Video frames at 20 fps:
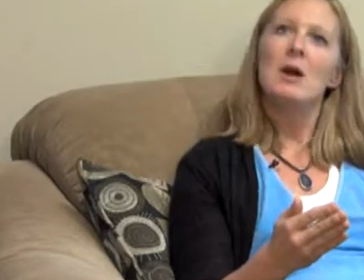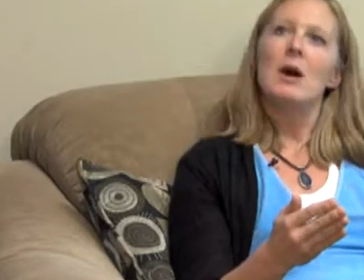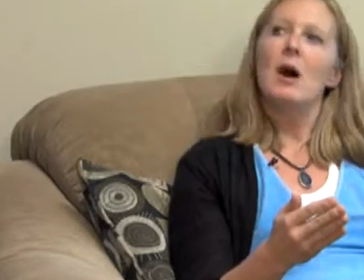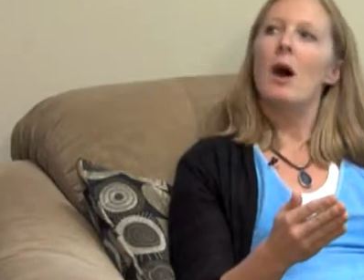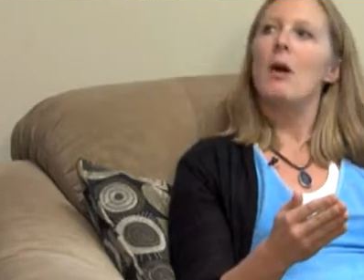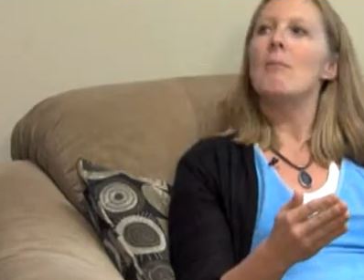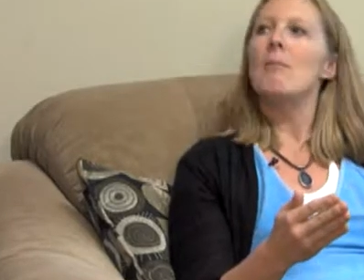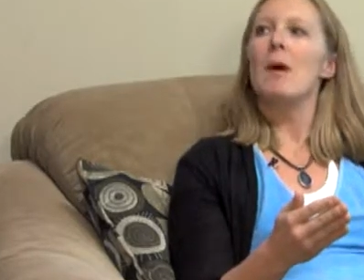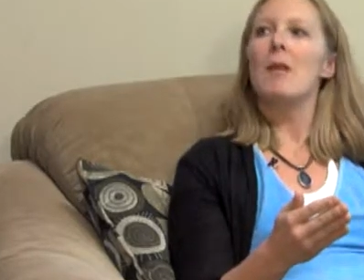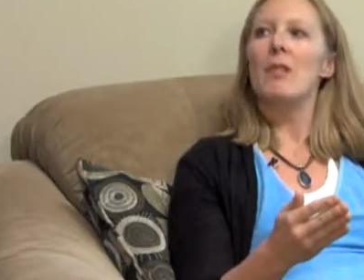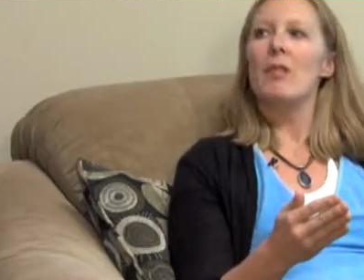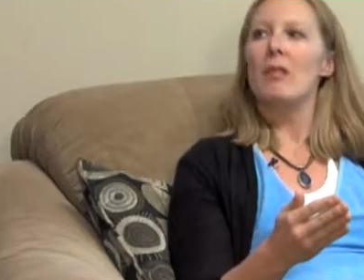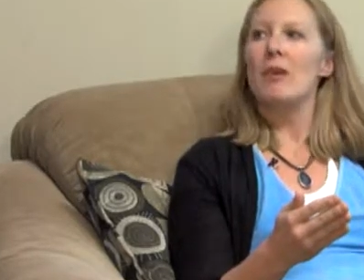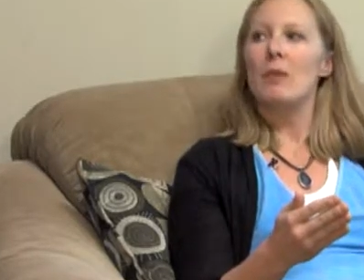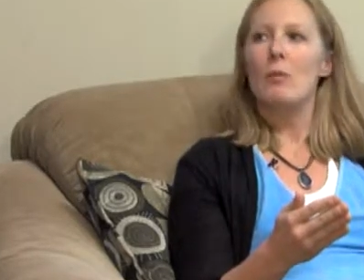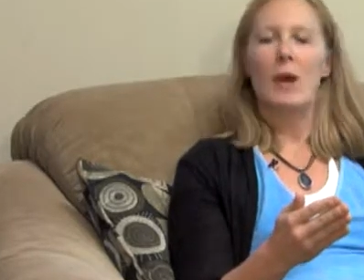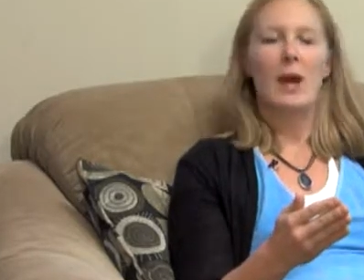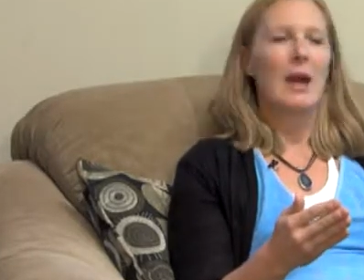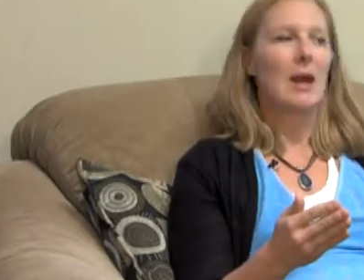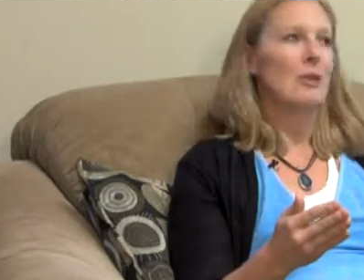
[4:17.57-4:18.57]
a monthly
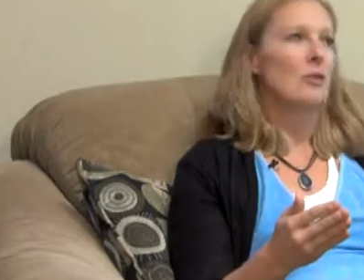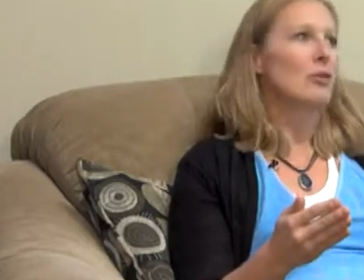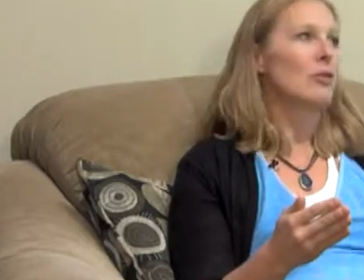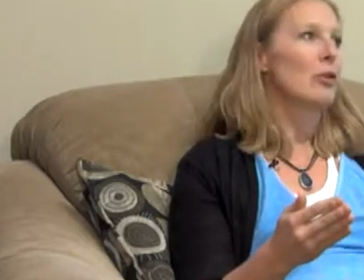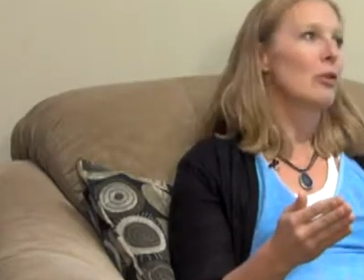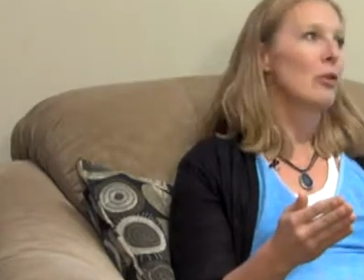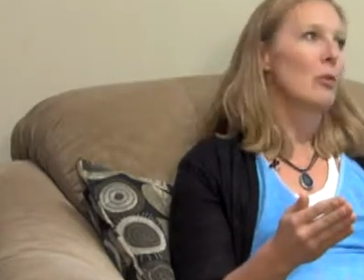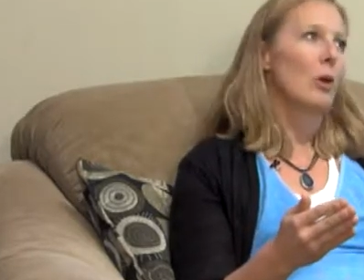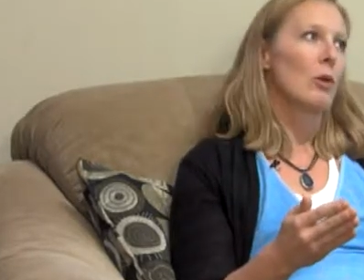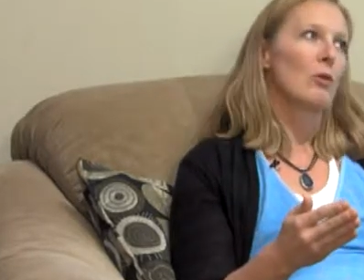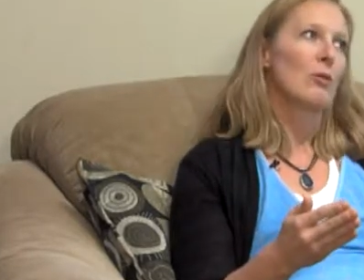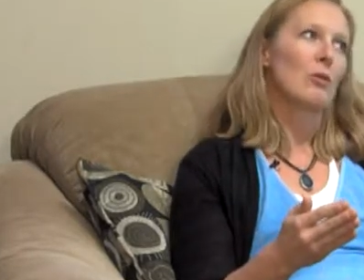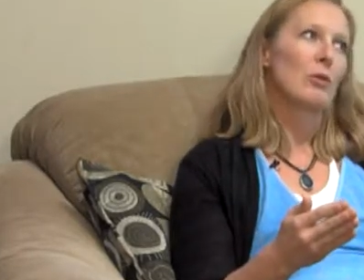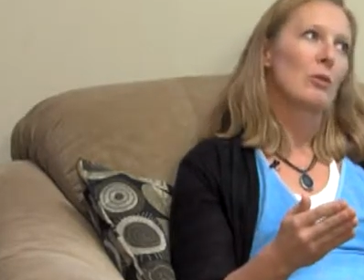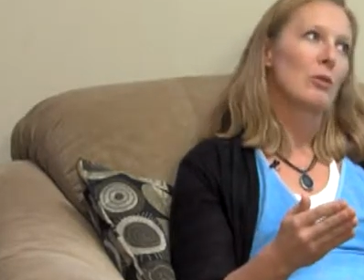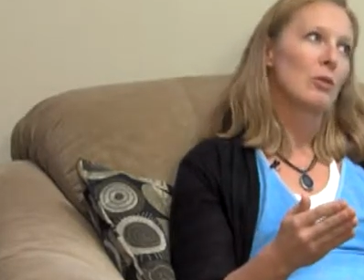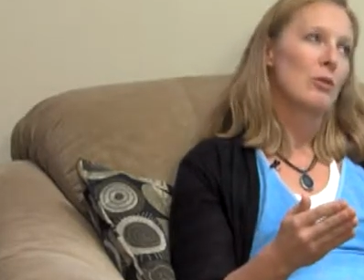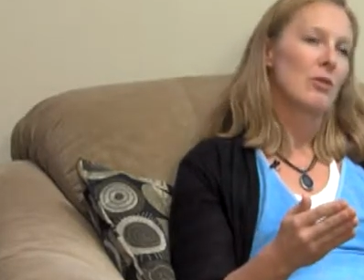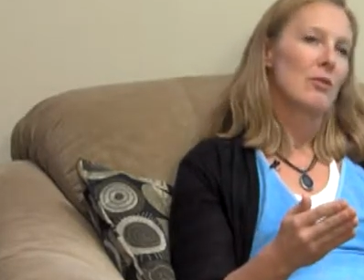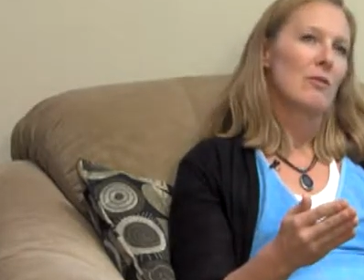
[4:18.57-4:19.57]
wage to grow
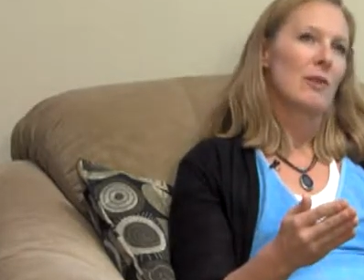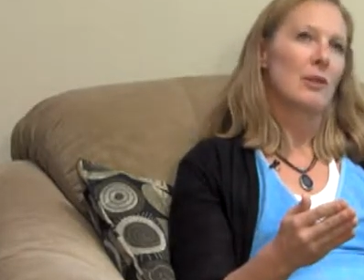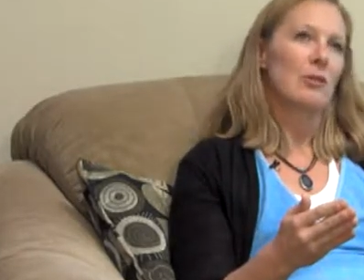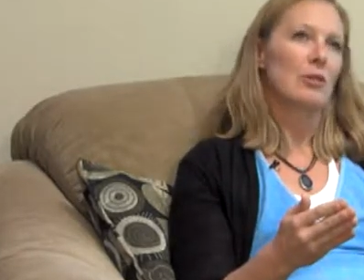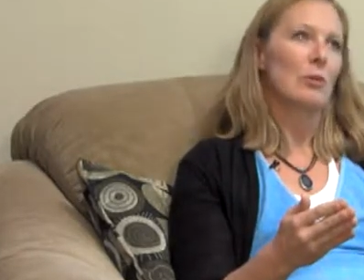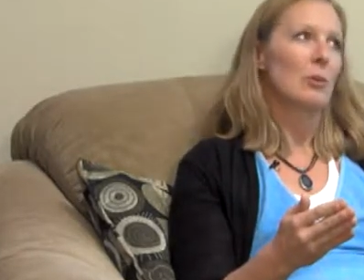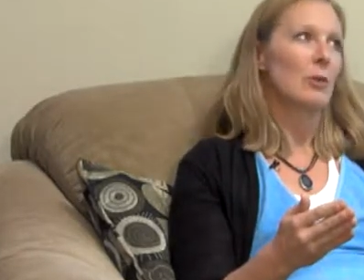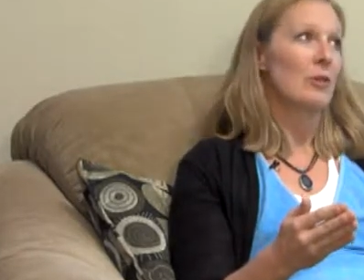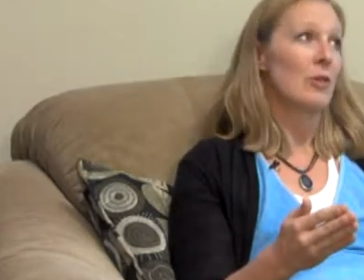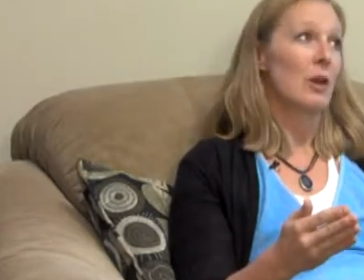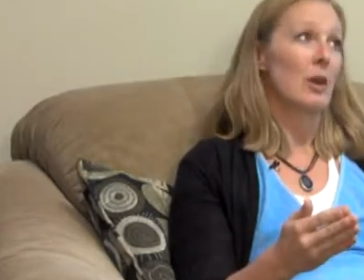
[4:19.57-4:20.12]
fruits and vegetables